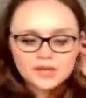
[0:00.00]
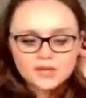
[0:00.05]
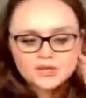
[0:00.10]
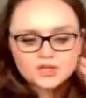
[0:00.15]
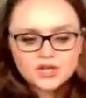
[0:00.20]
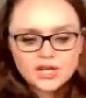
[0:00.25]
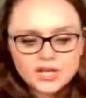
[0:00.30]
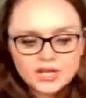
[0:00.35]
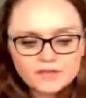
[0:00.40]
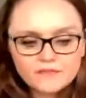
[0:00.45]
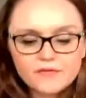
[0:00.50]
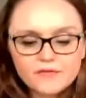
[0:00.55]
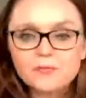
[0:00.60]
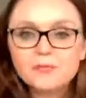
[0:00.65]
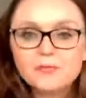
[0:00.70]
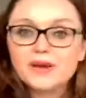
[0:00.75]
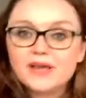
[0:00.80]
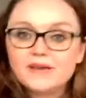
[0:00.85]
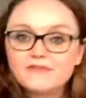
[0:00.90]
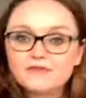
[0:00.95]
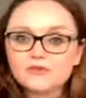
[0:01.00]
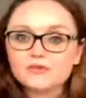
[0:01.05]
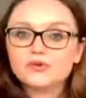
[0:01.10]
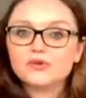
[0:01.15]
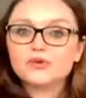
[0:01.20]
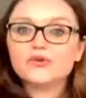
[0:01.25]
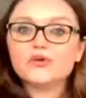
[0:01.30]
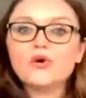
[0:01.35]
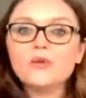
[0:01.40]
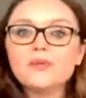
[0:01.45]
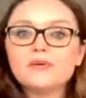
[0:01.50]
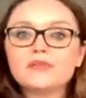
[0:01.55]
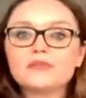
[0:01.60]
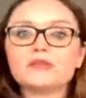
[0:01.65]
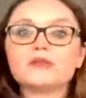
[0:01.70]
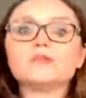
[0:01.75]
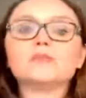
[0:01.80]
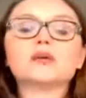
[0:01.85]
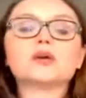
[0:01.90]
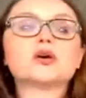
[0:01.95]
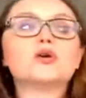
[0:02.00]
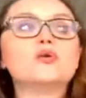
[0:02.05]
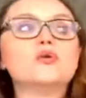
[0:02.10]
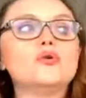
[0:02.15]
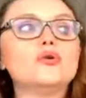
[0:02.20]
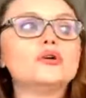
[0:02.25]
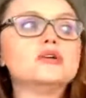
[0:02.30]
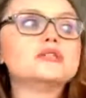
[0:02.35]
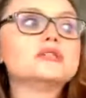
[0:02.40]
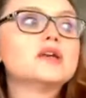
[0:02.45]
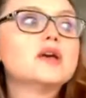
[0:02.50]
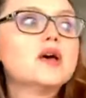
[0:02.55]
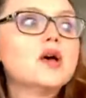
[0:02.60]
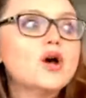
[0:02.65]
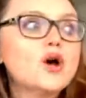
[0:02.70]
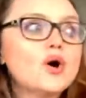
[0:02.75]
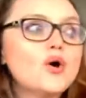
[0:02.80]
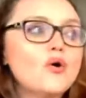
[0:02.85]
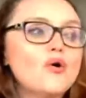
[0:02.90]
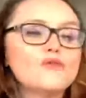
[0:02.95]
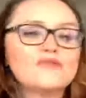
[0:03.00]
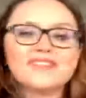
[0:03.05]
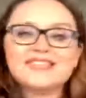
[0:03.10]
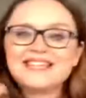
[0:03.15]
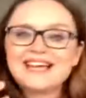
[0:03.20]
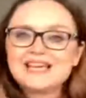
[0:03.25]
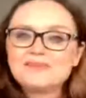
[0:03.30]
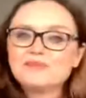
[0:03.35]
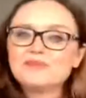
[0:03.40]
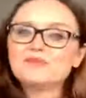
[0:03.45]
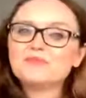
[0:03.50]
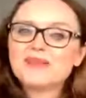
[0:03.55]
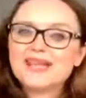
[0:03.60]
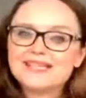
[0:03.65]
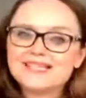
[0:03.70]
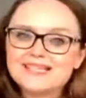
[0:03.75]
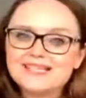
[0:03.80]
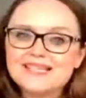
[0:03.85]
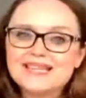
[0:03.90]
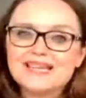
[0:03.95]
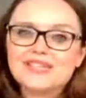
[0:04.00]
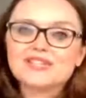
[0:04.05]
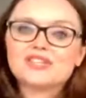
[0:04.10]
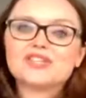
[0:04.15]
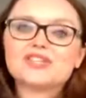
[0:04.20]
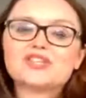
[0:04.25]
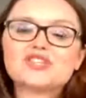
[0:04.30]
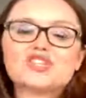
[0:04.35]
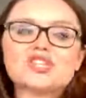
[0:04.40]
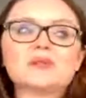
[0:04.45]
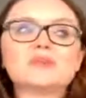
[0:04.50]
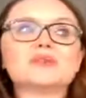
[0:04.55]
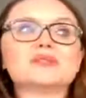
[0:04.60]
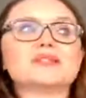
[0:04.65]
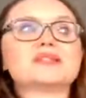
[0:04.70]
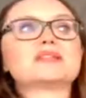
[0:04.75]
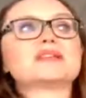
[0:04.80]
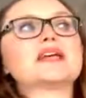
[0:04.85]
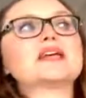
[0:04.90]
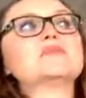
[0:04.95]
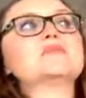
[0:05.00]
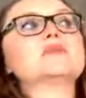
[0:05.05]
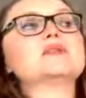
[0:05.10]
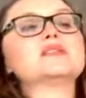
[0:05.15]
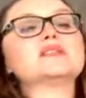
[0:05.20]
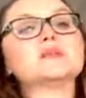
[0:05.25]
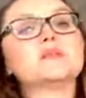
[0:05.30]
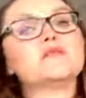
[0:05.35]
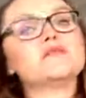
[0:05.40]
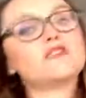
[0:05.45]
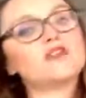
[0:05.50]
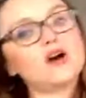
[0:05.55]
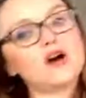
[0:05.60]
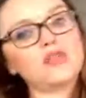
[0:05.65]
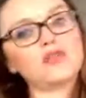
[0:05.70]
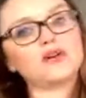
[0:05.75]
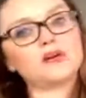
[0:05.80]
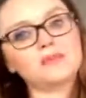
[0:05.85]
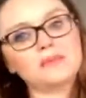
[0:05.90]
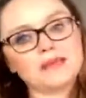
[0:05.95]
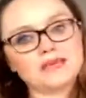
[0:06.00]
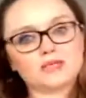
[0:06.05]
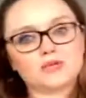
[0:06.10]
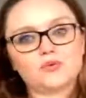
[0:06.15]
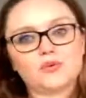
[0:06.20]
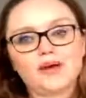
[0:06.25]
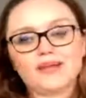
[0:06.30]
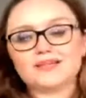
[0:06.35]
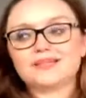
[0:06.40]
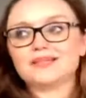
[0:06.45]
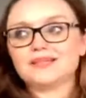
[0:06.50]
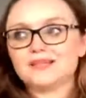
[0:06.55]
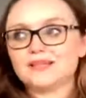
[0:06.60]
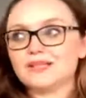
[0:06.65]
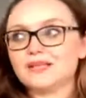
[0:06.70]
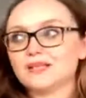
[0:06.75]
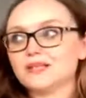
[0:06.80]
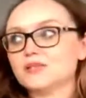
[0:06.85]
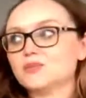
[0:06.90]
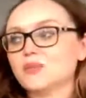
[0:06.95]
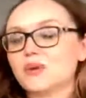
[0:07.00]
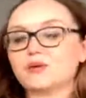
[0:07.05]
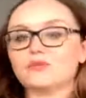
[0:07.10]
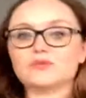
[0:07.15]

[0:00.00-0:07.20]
checking for peripheral neuropathy because of the type of presentation that she was describing and some of her other medical history there as well.